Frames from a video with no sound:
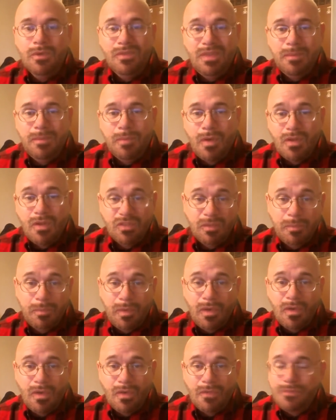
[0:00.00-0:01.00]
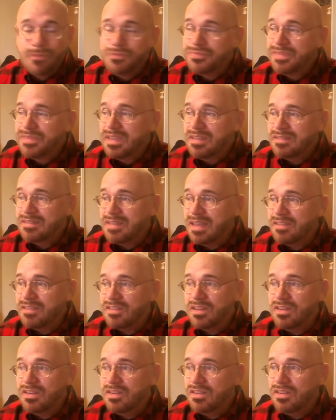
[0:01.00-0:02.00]
the Apostle Paul says
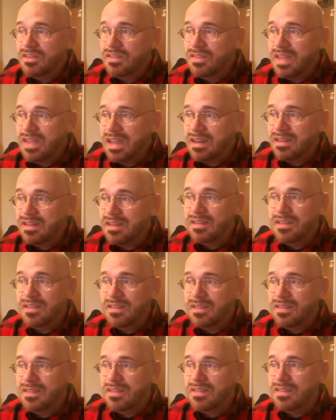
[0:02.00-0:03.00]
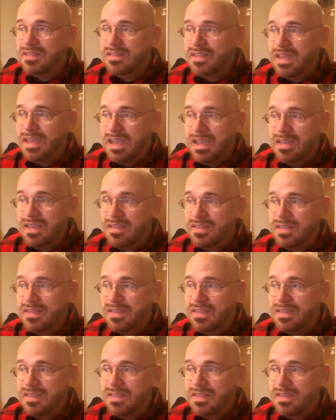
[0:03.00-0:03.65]
that the